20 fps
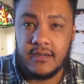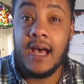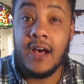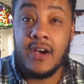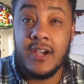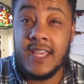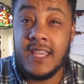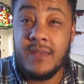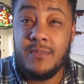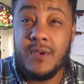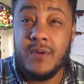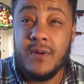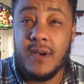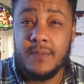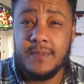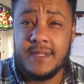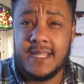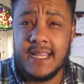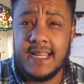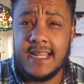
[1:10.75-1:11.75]
I'll keep you
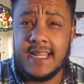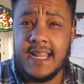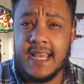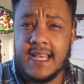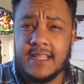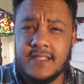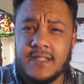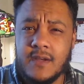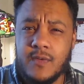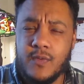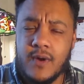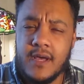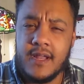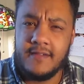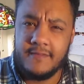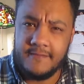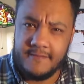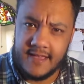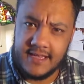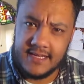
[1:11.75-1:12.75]
updated as to what
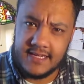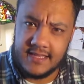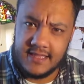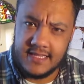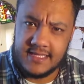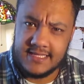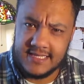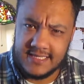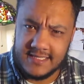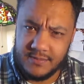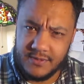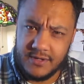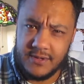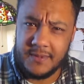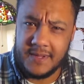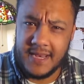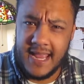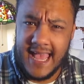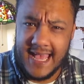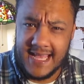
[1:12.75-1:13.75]
effect this
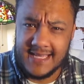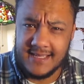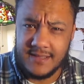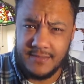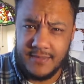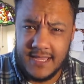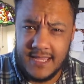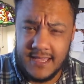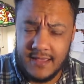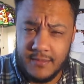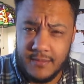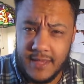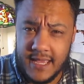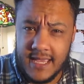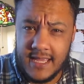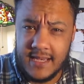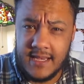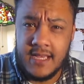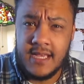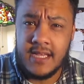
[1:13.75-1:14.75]
experiment has on my
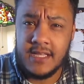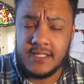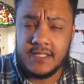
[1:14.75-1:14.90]
campaign